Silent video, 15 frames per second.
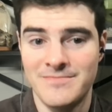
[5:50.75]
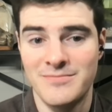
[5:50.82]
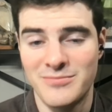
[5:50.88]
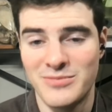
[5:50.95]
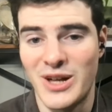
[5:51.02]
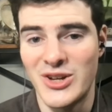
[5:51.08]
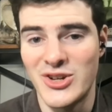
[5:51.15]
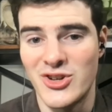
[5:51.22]

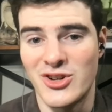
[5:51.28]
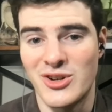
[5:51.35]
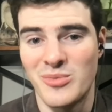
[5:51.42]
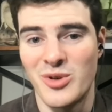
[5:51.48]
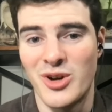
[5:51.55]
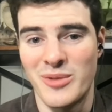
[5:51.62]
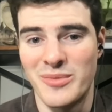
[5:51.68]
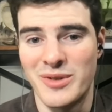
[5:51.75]
probably shouldn't have
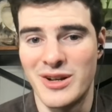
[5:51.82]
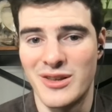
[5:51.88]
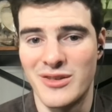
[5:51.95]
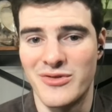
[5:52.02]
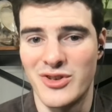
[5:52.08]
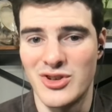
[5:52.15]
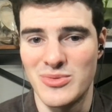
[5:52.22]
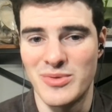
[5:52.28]
brought him in in the
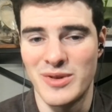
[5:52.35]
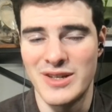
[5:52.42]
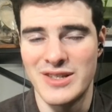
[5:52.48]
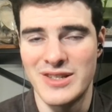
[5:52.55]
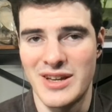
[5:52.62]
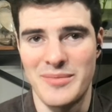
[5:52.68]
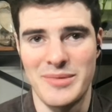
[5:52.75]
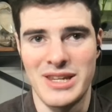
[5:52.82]
first
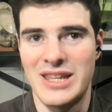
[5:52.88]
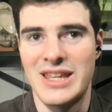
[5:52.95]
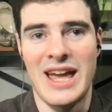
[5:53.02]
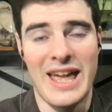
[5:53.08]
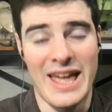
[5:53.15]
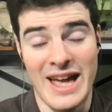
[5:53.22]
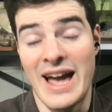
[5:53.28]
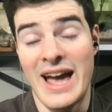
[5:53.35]
place. I mean,
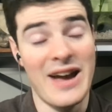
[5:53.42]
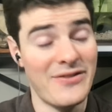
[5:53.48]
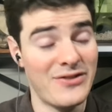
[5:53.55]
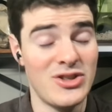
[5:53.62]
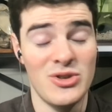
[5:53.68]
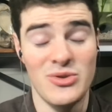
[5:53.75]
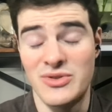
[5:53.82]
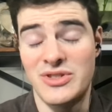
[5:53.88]
yeah, you have
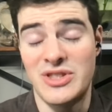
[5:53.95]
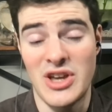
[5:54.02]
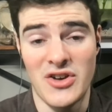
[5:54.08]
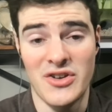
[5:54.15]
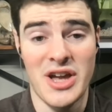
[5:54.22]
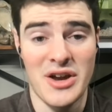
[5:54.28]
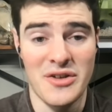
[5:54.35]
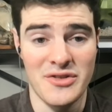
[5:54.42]
to use
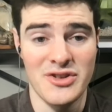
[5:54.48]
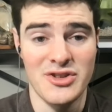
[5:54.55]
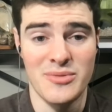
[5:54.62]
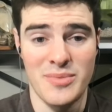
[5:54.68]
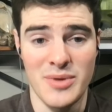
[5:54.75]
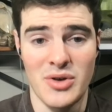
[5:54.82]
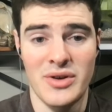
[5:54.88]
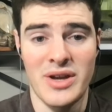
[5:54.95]
Derrick Henry as
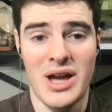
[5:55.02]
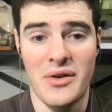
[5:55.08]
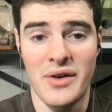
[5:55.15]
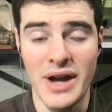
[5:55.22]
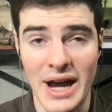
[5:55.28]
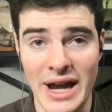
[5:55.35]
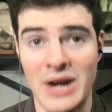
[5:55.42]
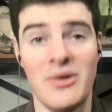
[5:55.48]
your bell cow
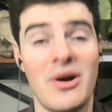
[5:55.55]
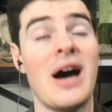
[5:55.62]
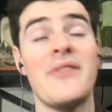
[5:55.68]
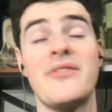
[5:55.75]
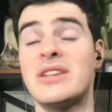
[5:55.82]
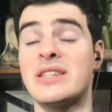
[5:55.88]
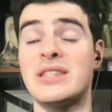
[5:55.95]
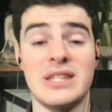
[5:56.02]
guy. Now,
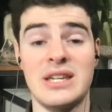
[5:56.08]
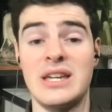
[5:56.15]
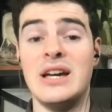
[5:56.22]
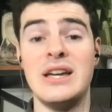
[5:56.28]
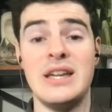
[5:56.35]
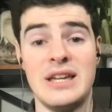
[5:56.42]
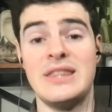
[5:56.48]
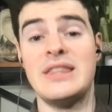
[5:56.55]
obviously,
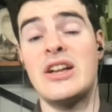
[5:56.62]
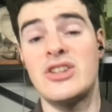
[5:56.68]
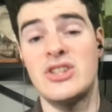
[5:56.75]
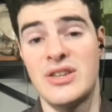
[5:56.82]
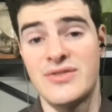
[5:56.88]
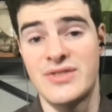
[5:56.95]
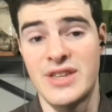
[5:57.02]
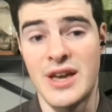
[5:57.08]
in that
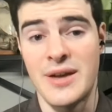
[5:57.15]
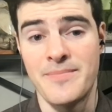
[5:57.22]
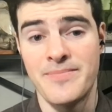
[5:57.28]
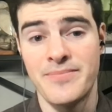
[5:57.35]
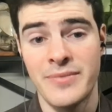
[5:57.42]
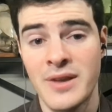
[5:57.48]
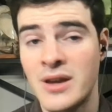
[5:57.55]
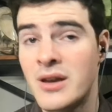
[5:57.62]
Chiefs game,
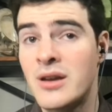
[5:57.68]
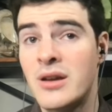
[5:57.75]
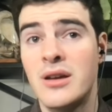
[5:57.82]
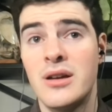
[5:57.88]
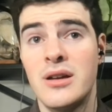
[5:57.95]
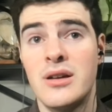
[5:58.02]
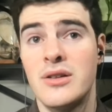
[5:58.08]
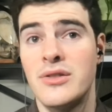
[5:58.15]

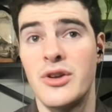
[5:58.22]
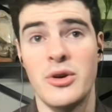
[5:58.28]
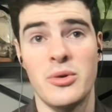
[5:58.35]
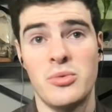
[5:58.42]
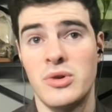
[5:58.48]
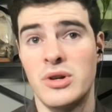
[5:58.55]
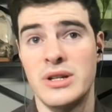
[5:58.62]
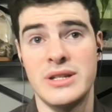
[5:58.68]
there
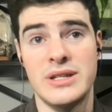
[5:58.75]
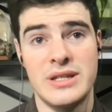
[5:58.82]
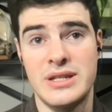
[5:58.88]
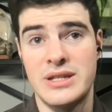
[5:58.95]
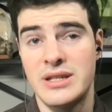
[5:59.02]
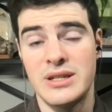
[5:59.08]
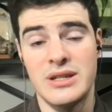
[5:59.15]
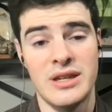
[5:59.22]

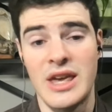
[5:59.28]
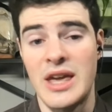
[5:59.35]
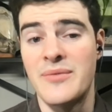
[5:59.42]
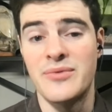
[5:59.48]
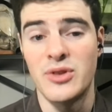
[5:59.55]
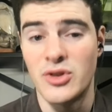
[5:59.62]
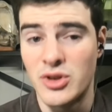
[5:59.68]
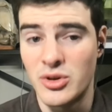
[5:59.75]
was game
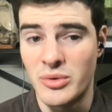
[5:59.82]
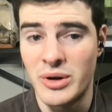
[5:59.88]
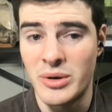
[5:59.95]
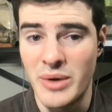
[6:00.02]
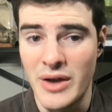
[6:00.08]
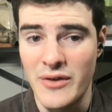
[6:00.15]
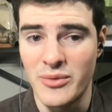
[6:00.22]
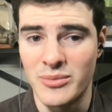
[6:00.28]
flow that went
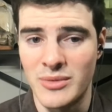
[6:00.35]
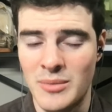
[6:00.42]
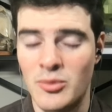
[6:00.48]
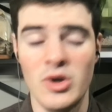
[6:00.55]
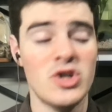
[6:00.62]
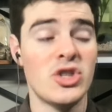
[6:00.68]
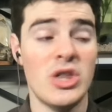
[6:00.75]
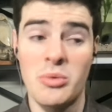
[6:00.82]
away from them.
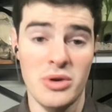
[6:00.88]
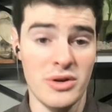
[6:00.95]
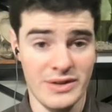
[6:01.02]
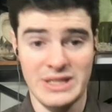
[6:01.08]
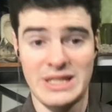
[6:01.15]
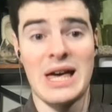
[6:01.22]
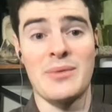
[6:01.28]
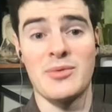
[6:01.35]
Wish they would have
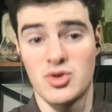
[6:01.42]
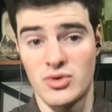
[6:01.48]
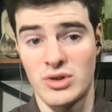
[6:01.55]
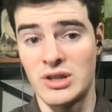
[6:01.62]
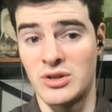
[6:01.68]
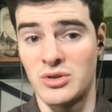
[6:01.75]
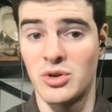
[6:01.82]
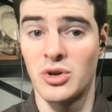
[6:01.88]
established a run
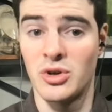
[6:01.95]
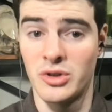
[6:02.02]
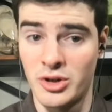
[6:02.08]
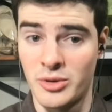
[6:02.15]
a little earlier,